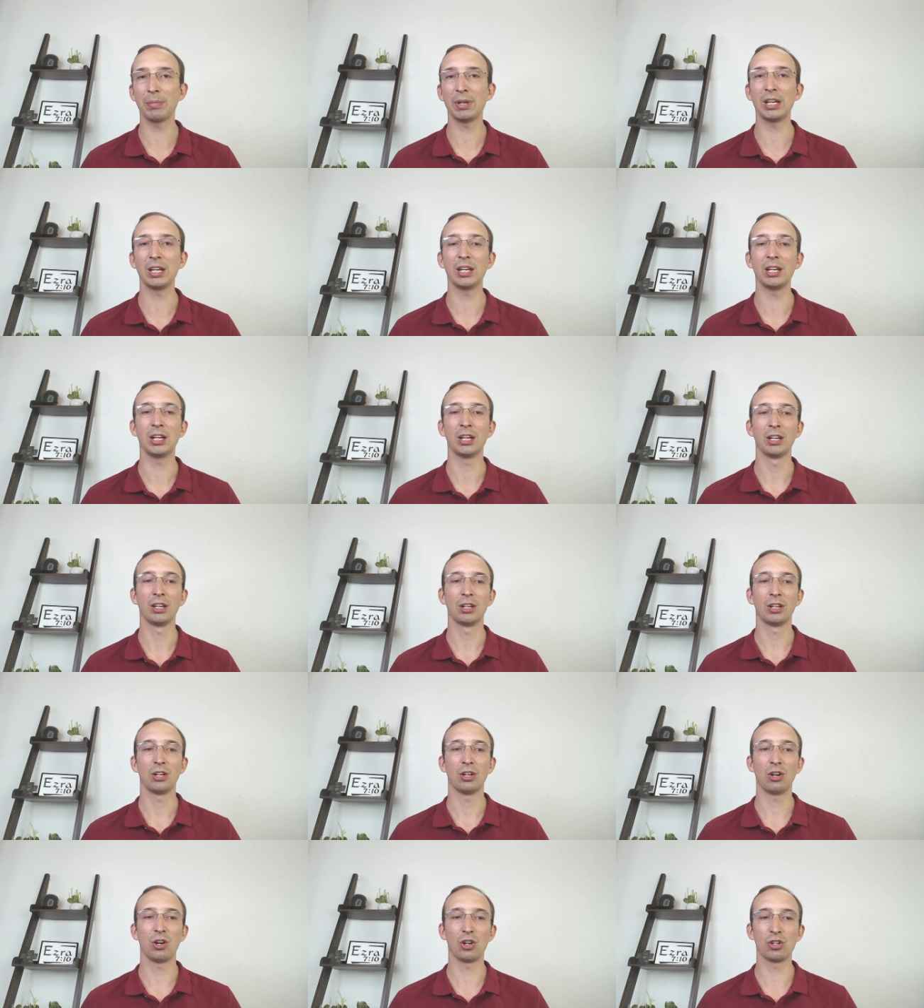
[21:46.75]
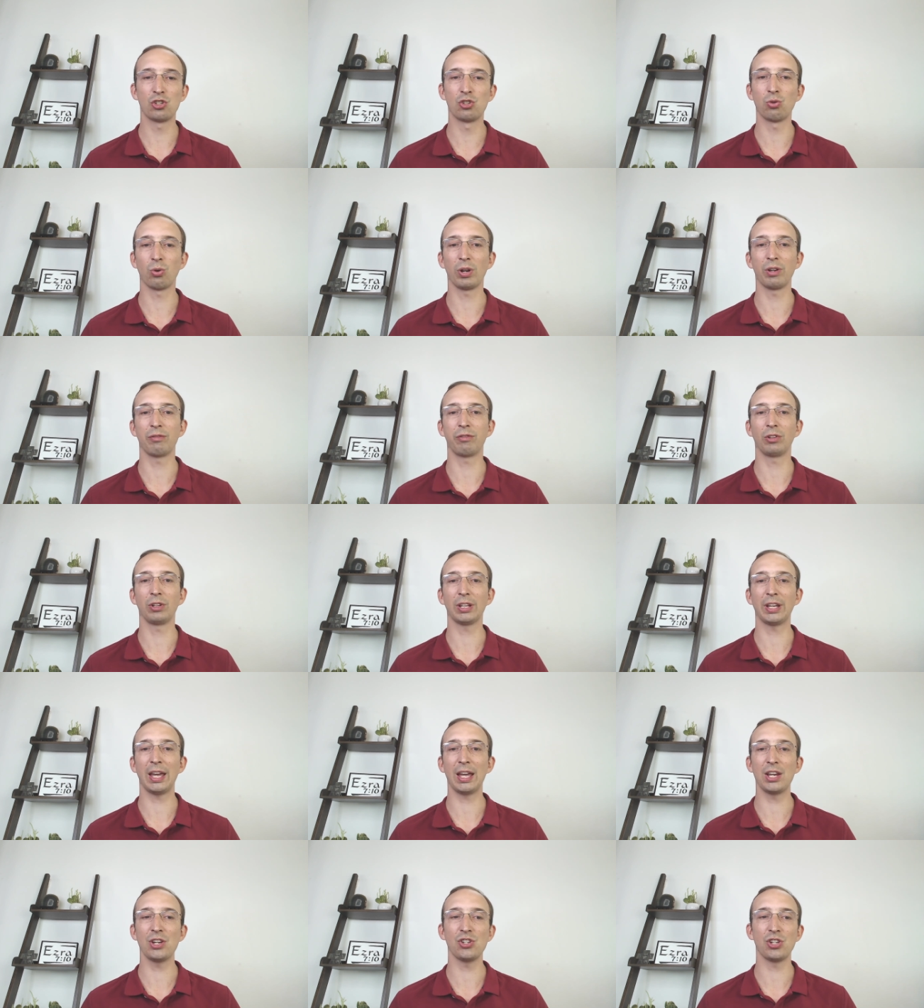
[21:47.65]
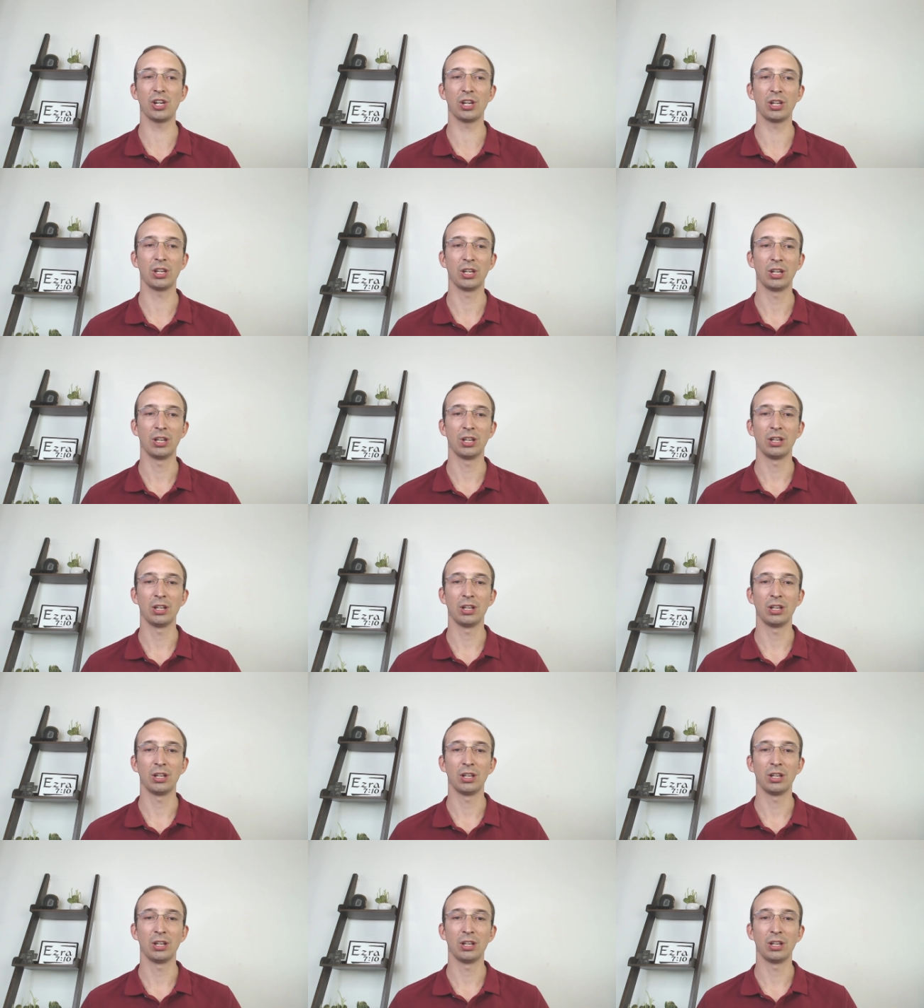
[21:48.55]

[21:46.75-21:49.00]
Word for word: be a joyful occasion.